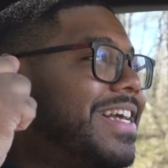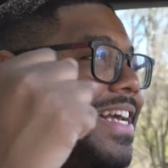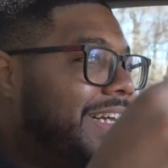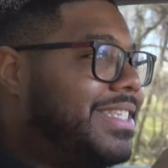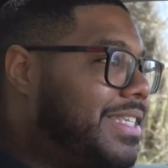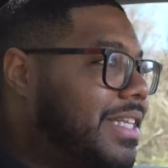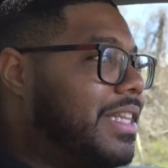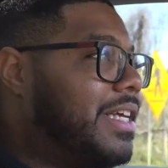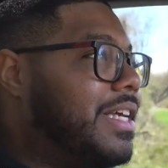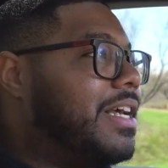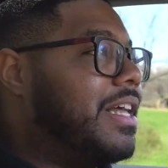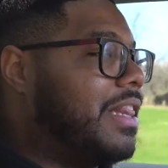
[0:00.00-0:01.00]

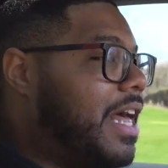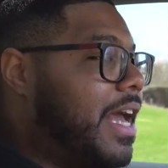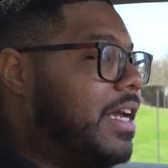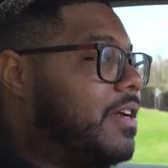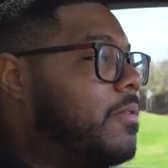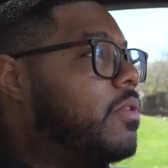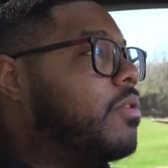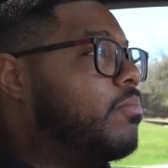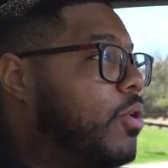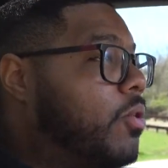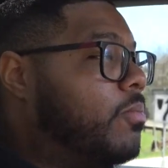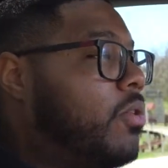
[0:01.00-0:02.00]
instantly. Like,
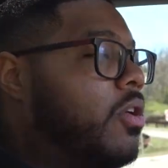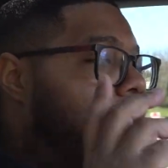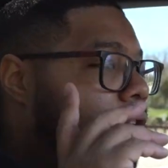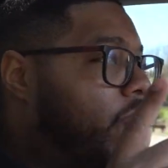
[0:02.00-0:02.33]
boom.